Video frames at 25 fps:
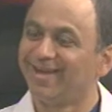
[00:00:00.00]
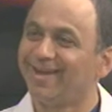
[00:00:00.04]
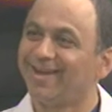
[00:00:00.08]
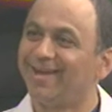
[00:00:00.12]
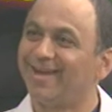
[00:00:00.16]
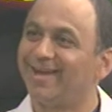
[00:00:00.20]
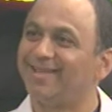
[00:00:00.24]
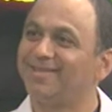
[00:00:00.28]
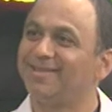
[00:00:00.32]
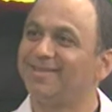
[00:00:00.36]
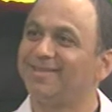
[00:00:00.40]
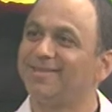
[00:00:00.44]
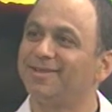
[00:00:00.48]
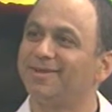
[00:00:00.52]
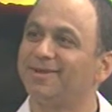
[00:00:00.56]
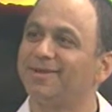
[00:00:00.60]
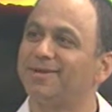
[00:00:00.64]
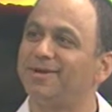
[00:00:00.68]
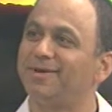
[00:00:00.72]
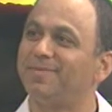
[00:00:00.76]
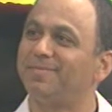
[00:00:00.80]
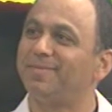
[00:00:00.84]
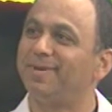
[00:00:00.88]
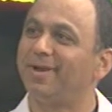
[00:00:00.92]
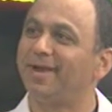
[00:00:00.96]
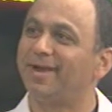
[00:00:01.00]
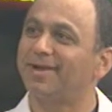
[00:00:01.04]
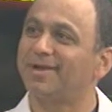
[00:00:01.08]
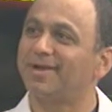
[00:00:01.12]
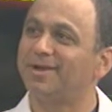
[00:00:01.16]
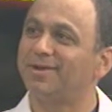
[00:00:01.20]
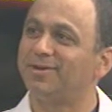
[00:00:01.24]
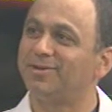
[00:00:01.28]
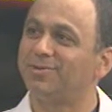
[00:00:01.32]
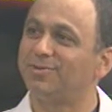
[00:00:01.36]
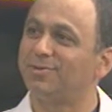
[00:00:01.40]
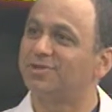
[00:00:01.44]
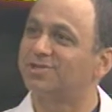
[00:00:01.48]
and then they come back
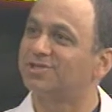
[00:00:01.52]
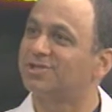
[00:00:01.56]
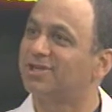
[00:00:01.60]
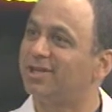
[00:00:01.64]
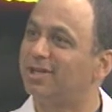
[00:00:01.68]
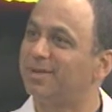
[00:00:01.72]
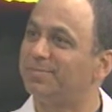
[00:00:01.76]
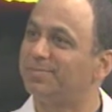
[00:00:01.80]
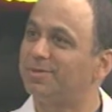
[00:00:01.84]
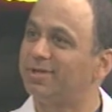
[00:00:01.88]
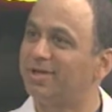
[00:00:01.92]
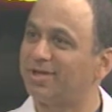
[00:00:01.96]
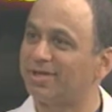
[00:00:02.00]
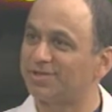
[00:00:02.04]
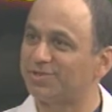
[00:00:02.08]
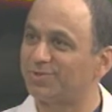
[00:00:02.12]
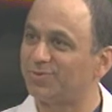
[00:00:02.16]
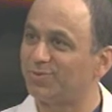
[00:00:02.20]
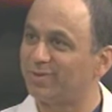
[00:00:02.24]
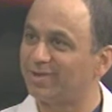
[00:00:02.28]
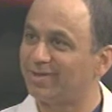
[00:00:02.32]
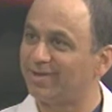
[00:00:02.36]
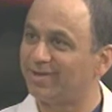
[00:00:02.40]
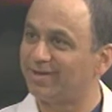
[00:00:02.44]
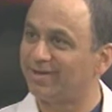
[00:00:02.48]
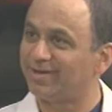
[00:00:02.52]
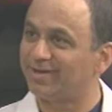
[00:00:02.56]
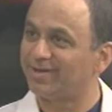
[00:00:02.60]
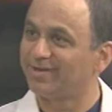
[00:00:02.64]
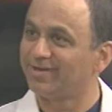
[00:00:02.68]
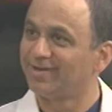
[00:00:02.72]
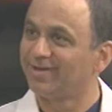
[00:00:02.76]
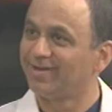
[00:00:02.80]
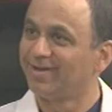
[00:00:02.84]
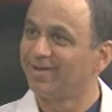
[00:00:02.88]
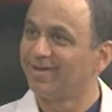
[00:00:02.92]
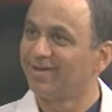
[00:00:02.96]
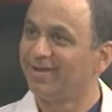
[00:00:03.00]
and do a sleep test with it.
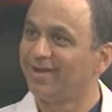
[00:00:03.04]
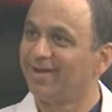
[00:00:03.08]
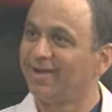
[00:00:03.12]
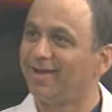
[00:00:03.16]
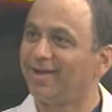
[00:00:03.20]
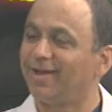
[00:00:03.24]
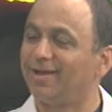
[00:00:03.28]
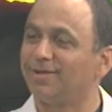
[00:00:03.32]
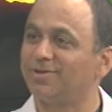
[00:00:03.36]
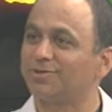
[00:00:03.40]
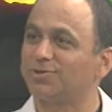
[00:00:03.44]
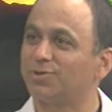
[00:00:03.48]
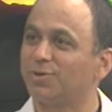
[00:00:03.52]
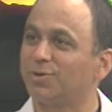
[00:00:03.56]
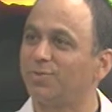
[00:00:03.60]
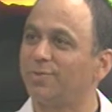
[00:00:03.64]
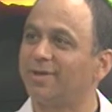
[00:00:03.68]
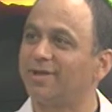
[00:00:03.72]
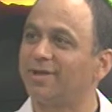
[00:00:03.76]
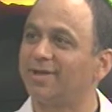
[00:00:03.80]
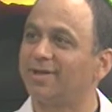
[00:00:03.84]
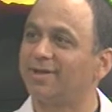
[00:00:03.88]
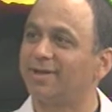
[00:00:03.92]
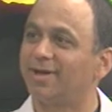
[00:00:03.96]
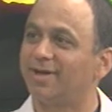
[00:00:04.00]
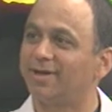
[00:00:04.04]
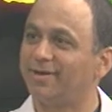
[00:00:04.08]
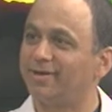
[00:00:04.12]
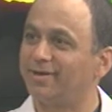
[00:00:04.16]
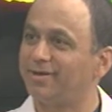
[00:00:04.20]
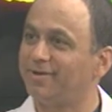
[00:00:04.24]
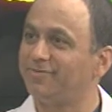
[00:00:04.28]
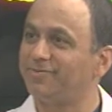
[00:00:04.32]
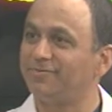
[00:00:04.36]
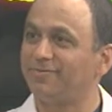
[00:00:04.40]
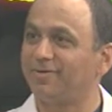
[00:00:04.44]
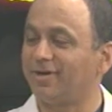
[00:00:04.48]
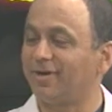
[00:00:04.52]
And so we can
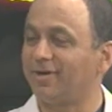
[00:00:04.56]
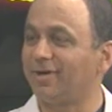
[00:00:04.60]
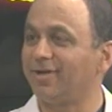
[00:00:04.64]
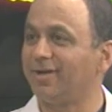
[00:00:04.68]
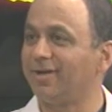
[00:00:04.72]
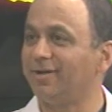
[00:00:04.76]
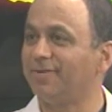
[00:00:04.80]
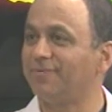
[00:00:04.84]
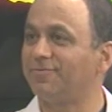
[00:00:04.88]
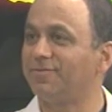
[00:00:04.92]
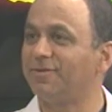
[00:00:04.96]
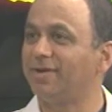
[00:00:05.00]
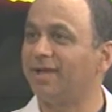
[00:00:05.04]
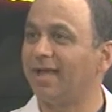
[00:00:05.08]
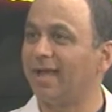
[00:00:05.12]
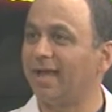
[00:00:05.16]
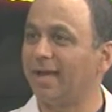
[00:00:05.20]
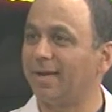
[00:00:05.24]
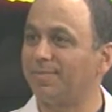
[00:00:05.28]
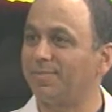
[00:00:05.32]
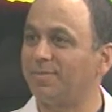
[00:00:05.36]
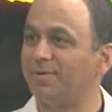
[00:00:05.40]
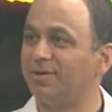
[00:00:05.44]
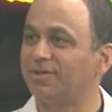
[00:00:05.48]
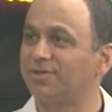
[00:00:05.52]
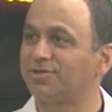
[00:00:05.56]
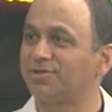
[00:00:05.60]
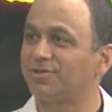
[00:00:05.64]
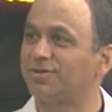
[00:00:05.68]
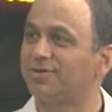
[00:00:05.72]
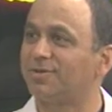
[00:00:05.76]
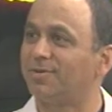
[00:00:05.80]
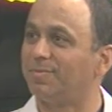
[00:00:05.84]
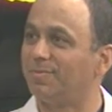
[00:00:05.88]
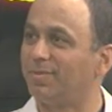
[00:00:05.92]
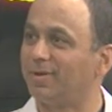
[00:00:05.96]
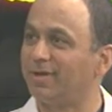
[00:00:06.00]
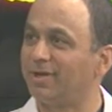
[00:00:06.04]
identify if the apneas are
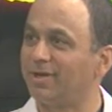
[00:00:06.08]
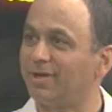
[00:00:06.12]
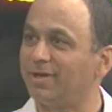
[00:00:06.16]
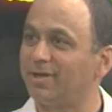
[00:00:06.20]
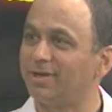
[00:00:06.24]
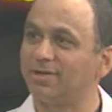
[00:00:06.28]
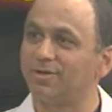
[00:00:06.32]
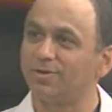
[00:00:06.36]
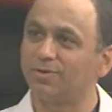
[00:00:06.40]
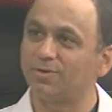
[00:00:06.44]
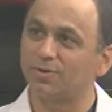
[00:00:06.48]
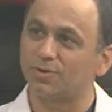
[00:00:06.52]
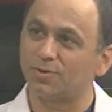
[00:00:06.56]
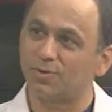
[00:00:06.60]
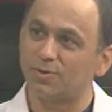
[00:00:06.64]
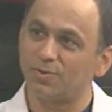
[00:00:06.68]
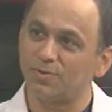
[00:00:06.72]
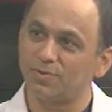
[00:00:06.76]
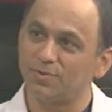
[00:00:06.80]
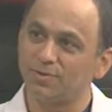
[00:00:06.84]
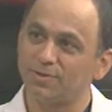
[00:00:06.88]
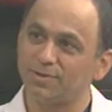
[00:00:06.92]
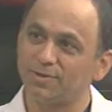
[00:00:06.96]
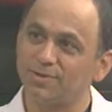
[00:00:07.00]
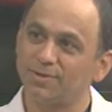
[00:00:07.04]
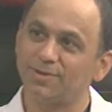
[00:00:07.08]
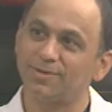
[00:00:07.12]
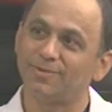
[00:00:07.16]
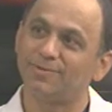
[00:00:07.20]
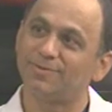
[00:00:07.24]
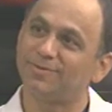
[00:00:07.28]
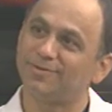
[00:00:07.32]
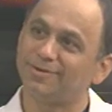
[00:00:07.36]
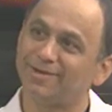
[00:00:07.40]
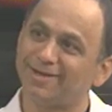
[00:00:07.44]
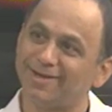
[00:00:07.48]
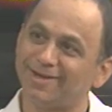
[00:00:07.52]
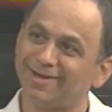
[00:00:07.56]
completely controlled
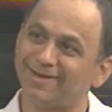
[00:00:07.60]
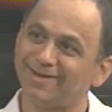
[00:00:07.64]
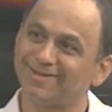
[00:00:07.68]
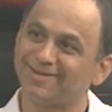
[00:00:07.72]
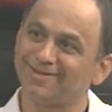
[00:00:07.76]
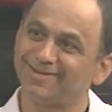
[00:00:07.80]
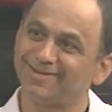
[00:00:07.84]
or not.